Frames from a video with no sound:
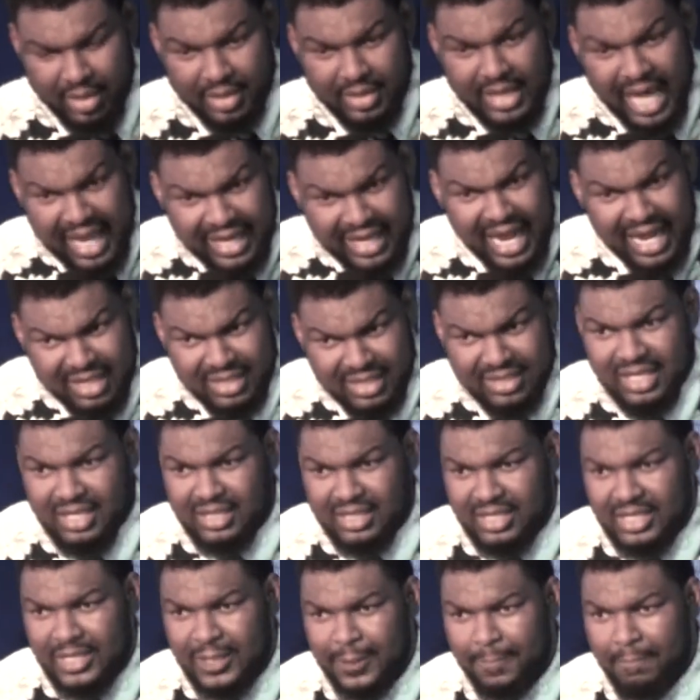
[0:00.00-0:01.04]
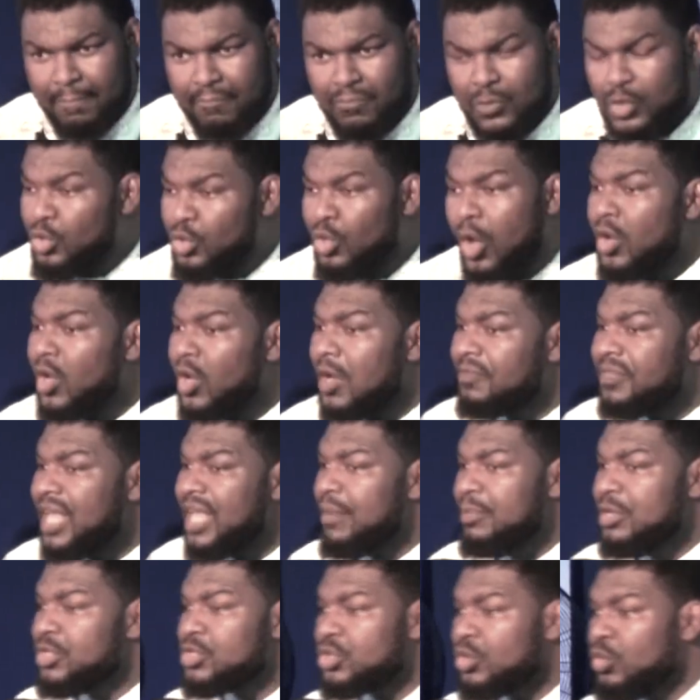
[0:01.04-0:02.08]
That is it. None of
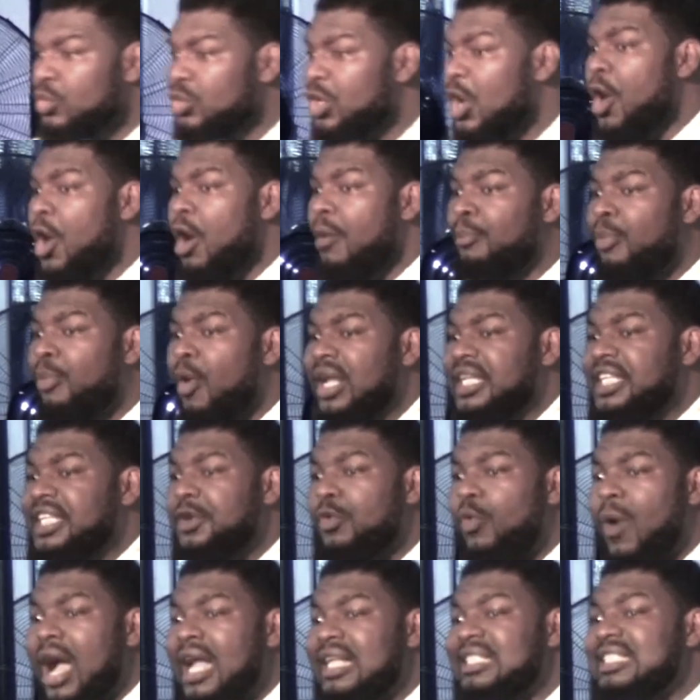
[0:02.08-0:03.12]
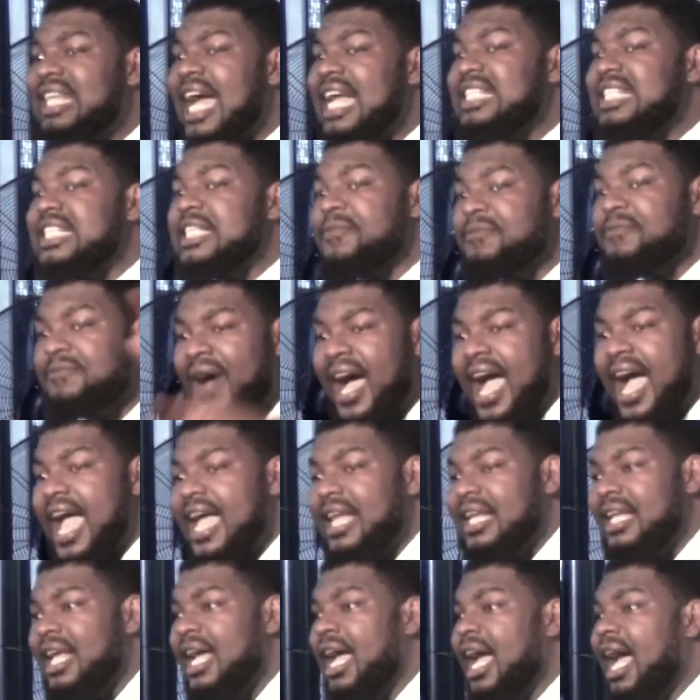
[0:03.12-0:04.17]
them is good. Both the one that
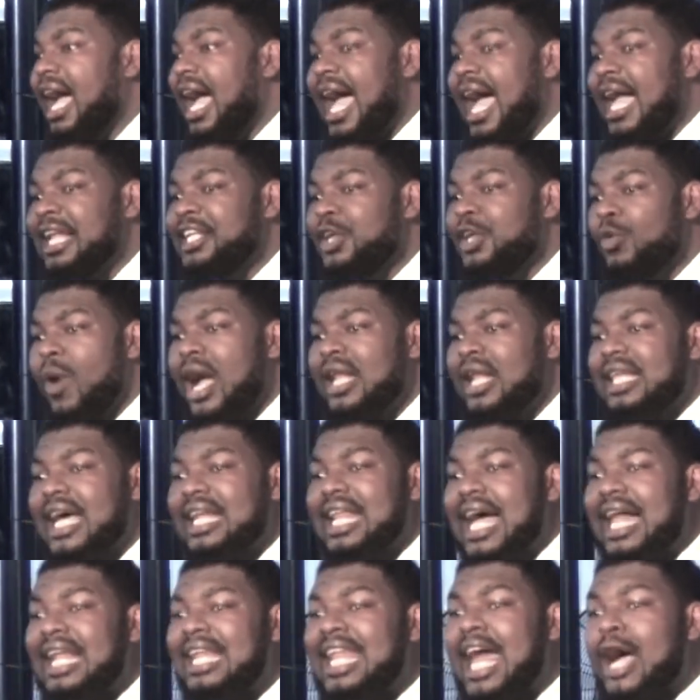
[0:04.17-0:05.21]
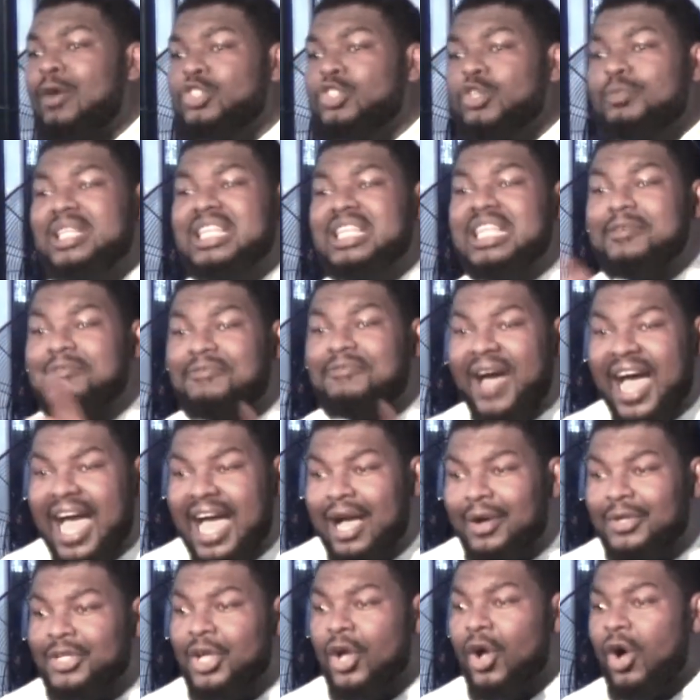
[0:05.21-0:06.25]
defile and the one that allowed to be
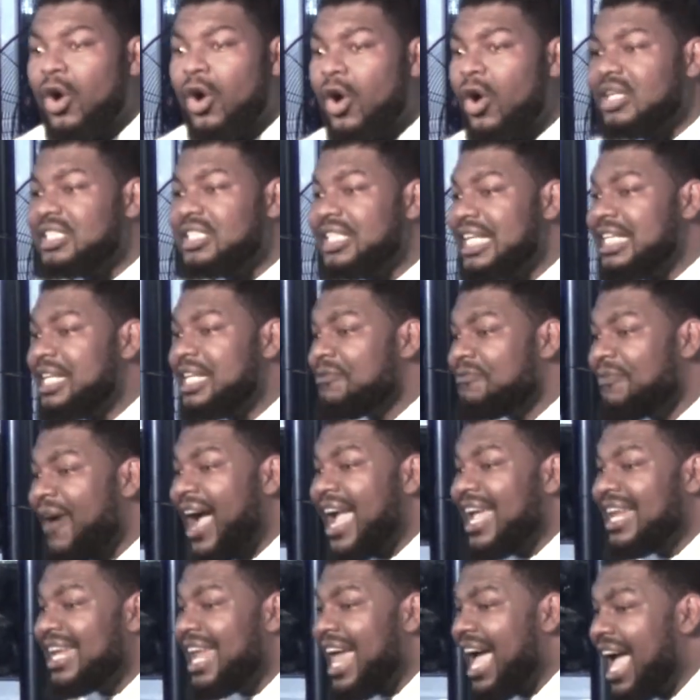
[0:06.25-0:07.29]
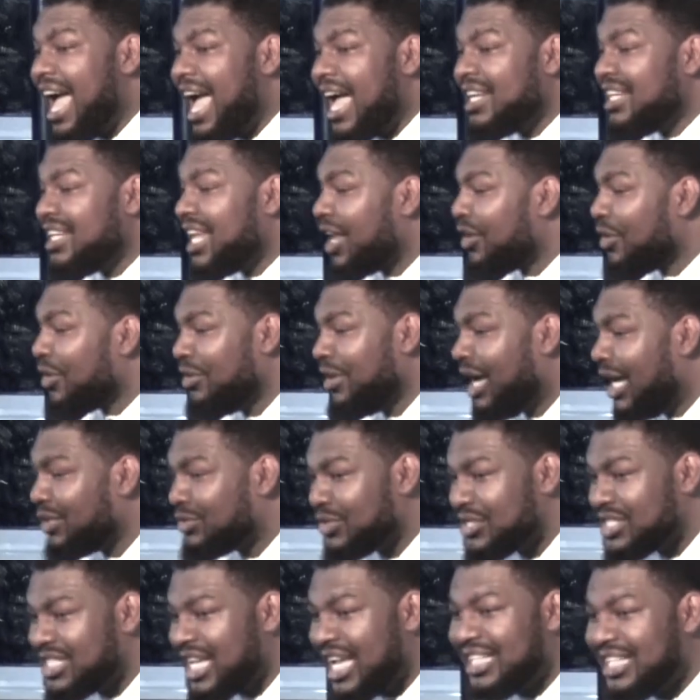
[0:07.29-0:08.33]
defiled, or the defiler and I don't know how
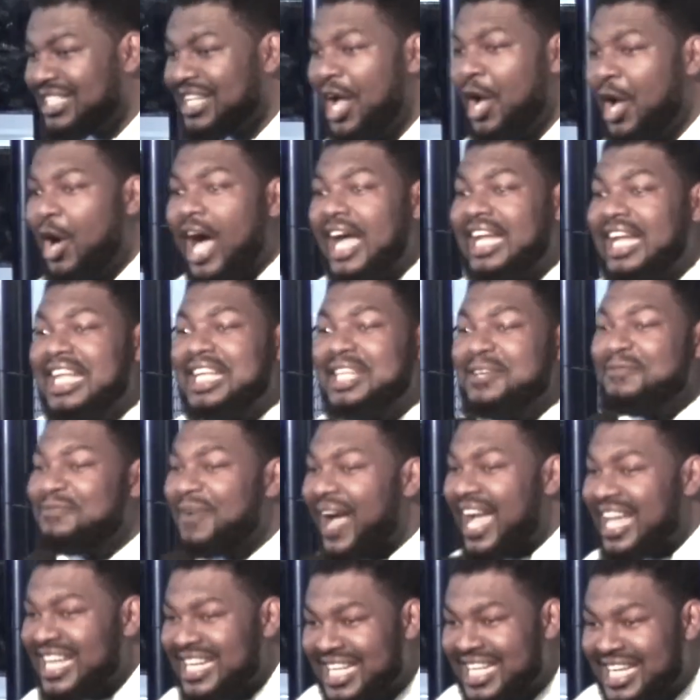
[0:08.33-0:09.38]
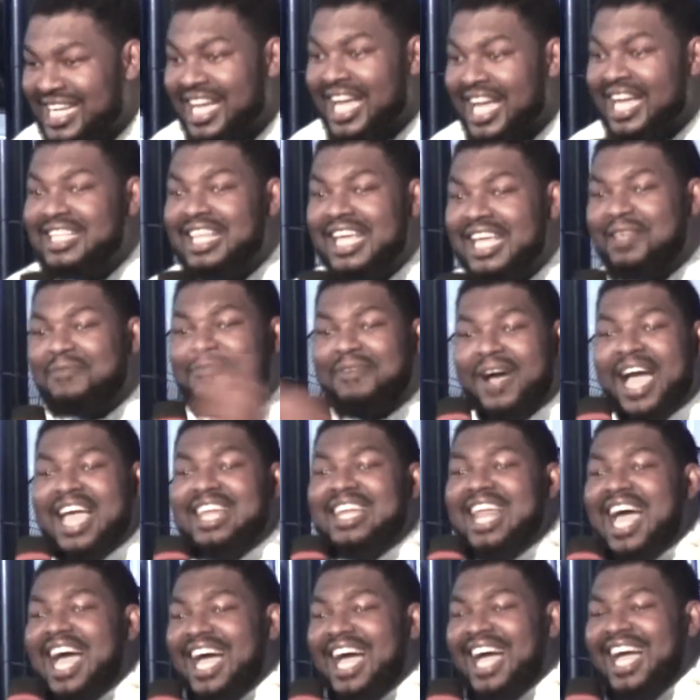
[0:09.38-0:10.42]
to say it, or the definee, the
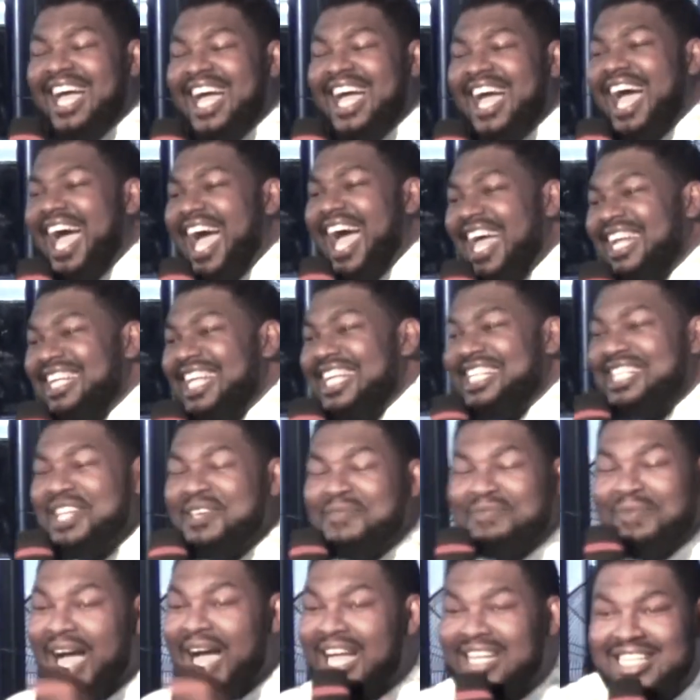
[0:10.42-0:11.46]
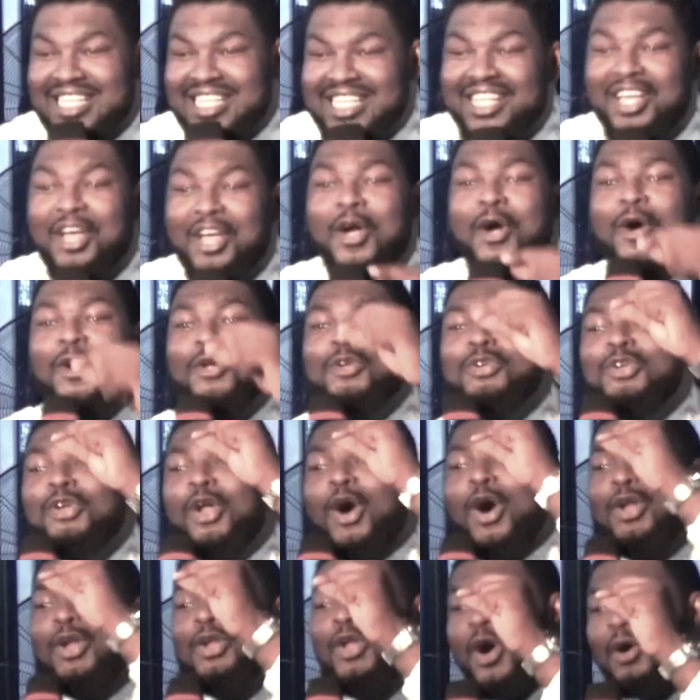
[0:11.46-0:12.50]
defiler and the definee.
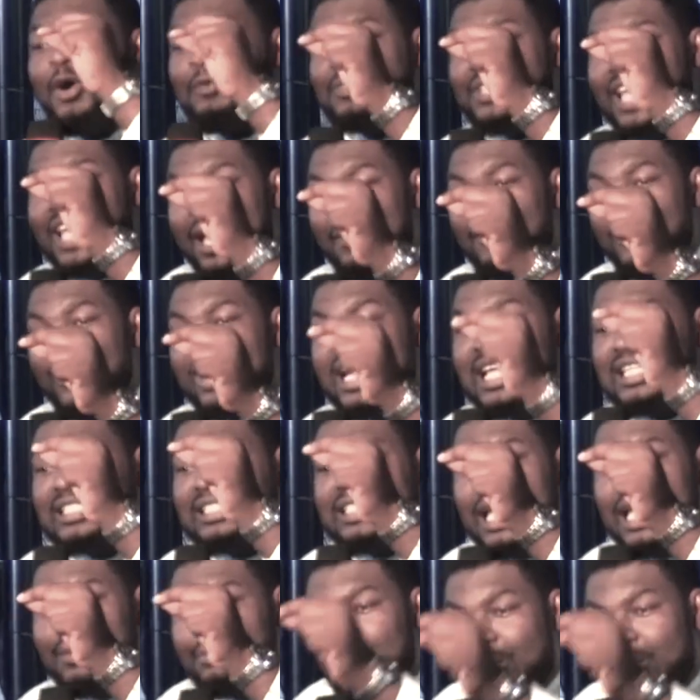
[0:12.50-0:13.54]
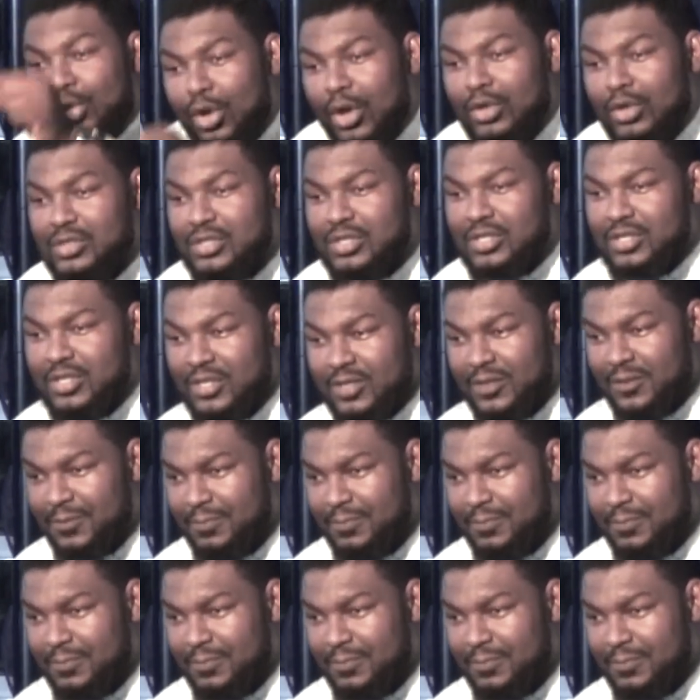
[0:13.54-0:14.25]
None of them will escape the rot.